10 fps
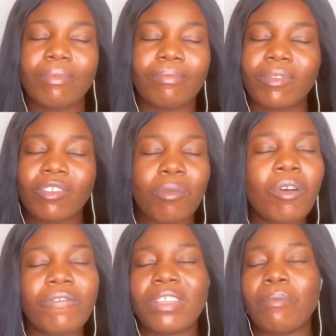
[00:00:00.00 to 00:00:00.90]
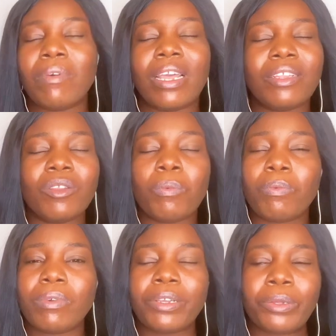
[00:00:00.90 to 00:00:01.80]
some of them end up,
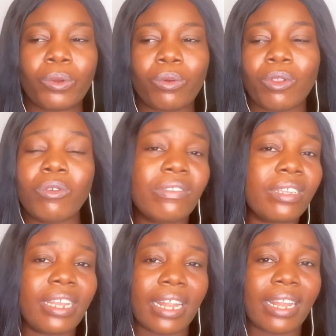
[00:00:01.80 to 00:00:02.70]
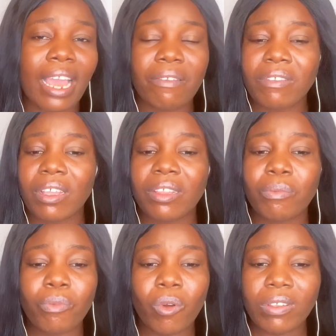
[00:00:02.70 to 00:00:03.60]
you know, losing their lives in the
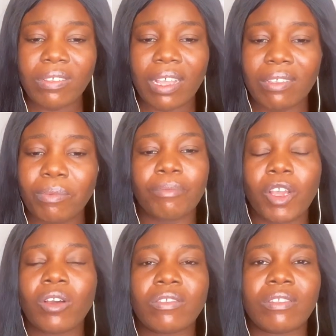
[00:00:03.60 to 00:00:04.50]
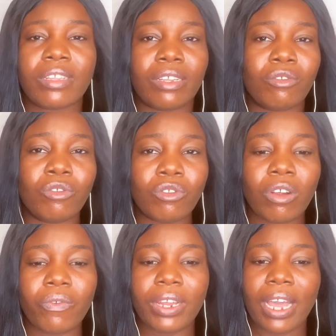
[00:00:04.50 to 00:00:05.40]
process because they do
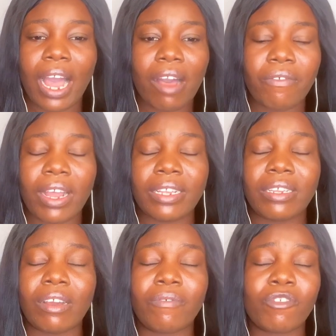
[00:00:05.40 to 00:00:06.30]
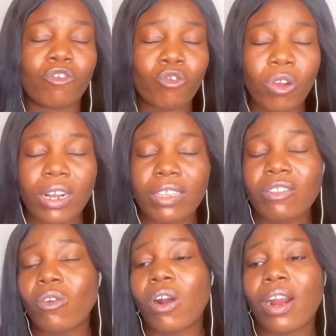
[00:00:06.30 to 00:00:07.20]
not really have, and they are struggling
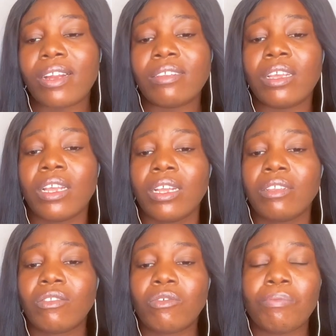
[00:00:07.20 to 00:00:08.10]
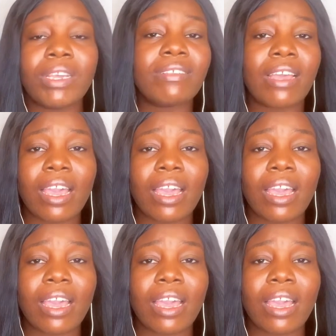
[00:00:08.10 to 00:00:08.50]
so hard to make